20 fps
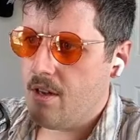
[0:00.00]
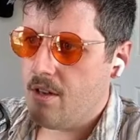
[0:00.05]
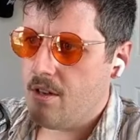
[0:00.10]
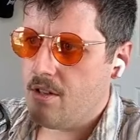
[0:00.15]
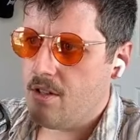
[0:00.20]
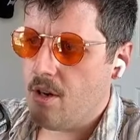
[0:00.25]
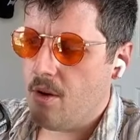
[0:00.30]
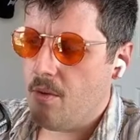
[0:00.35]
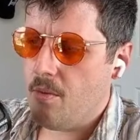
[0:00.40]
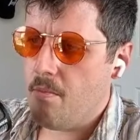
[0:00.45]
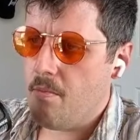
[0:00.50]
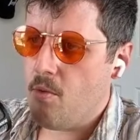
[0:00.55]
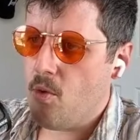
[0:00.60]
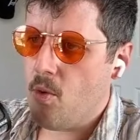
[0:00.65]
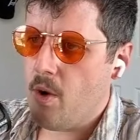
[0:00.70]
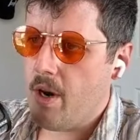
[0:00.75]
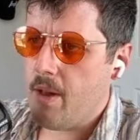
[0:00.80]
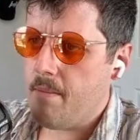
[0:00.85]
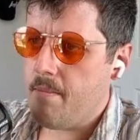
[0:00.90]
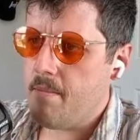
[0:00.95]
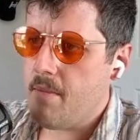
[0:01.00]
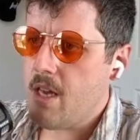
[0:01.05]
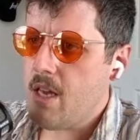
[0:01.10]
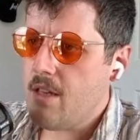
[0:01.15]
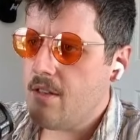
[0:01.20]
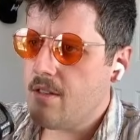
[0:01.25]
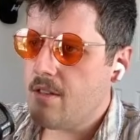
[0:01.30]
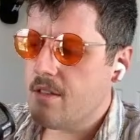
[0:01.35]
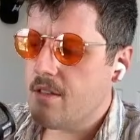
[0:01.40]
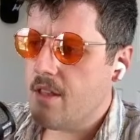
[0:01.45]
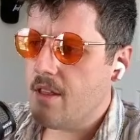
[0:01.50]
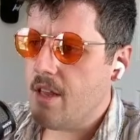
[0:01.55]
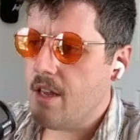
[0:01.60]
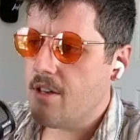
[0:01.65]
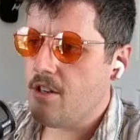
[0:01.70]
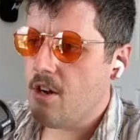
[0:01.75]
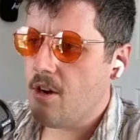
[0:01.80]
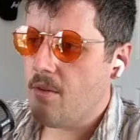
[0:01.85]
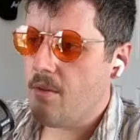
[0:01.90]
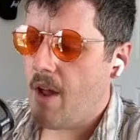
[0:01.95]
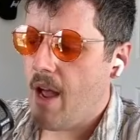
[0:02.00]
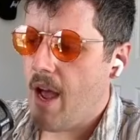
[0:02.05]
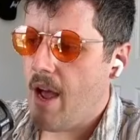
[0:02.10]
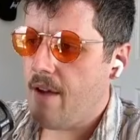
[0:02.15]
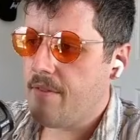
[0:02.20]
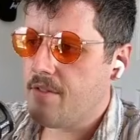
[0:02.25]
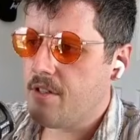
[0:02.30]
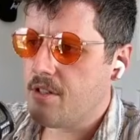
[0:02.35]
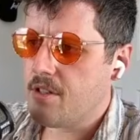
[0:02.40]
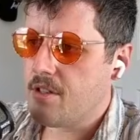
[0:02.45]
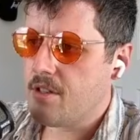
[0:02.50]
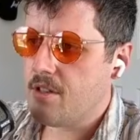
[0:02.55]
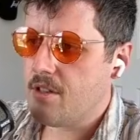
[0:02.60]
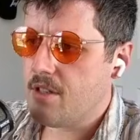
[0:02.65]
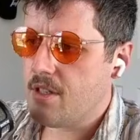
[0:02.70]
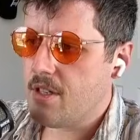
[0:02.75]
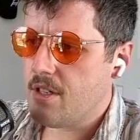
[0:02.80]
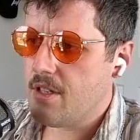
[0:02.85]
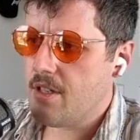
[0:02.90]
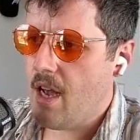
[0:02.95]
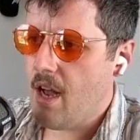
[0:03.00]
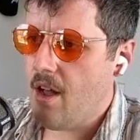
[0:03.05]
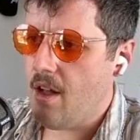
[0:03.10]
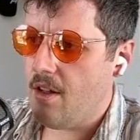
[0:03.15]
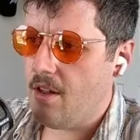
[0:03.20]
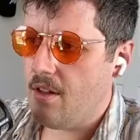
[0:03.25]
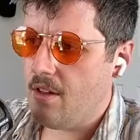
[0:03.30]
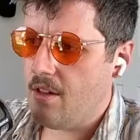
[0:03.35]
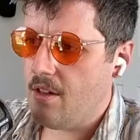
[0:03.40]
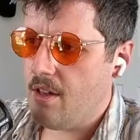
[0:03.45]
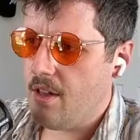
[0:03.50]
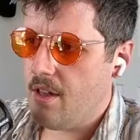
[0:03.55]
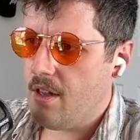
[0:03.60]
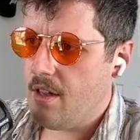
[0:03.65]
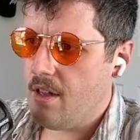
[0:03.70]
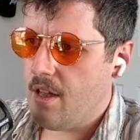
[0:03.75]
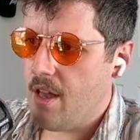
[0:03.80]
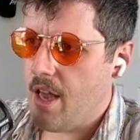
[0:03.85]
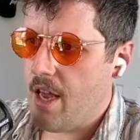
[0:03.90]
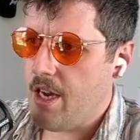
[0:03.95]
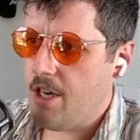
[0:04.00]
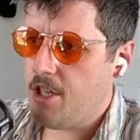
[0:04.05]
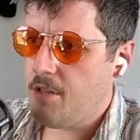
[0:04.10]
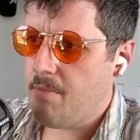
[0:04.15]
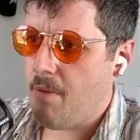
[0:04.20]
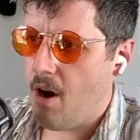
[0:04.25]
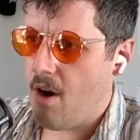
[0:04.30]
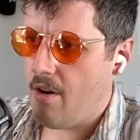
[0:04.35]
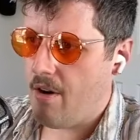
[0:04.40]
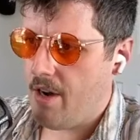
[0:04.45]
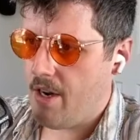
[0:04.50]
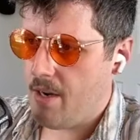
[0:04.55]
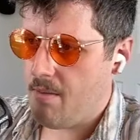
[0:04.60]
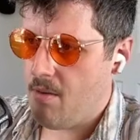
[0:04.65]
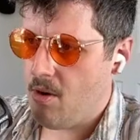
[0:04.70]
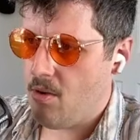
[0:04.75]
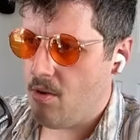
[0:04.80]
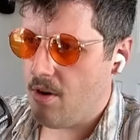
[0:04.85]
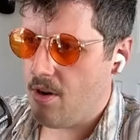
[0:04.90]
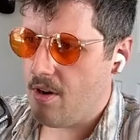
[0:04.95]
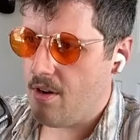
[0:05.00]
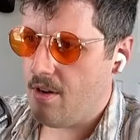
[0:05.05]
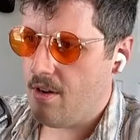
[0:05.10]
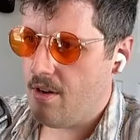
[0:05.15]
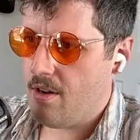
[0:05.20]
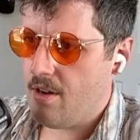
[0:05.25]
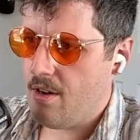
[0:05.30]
So what it means is that they don't have to sell HBAR anymore